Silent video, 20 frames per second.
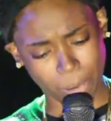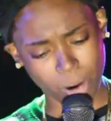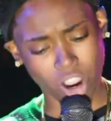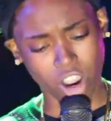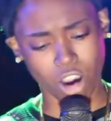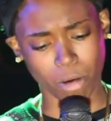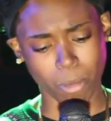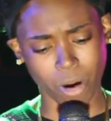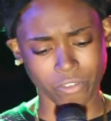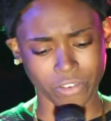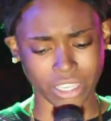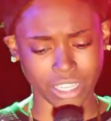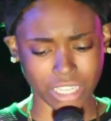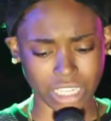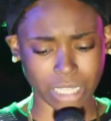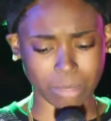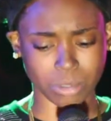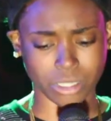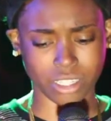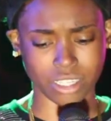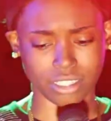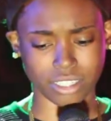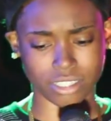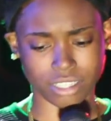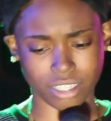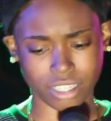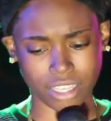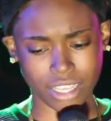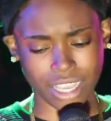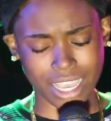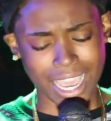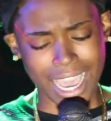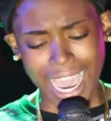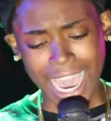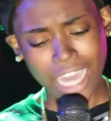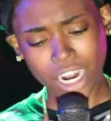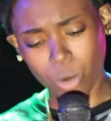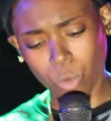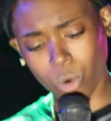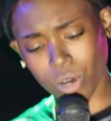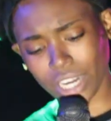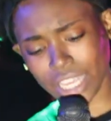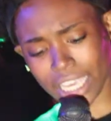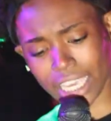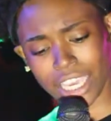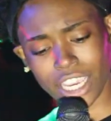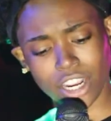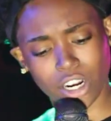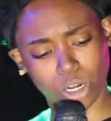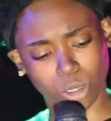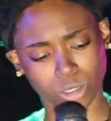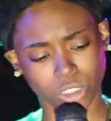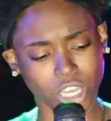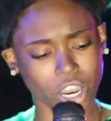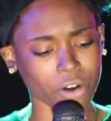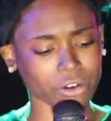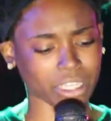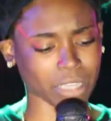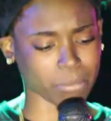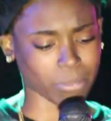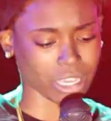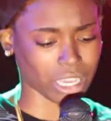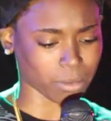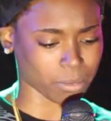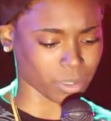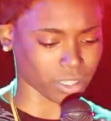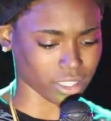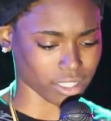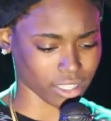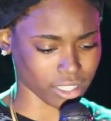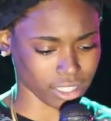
palm over your lips, because I don't want to hear no talking, baby.